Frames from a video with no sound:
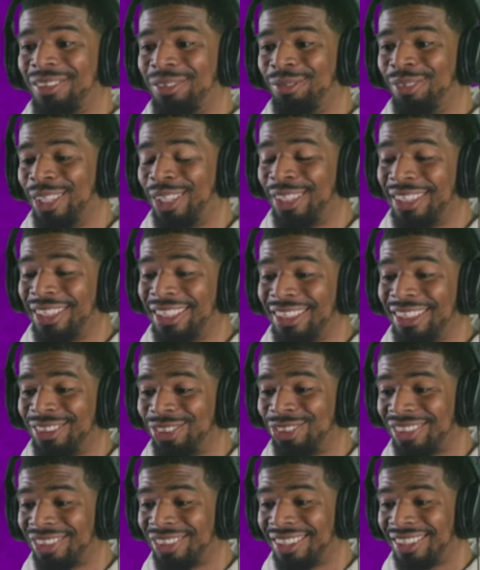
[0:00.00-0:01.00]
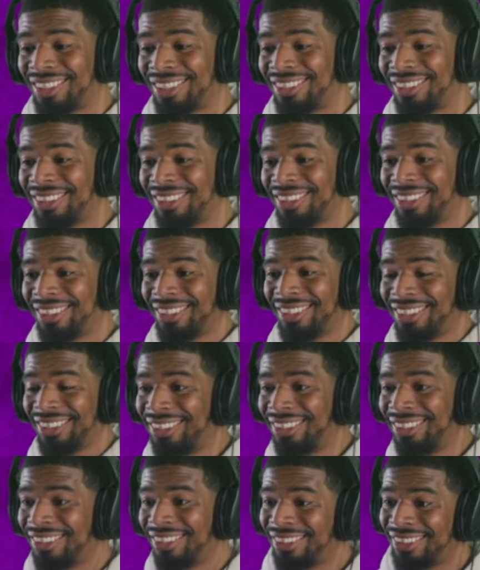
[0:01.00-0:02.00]
Very interesting. Ricciardo
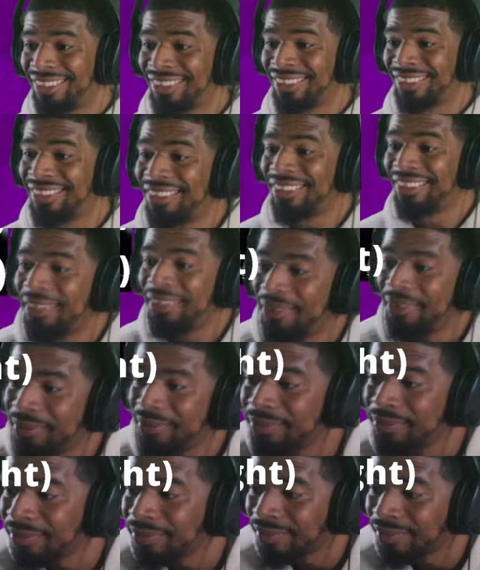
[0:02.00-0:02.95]
will be the lead V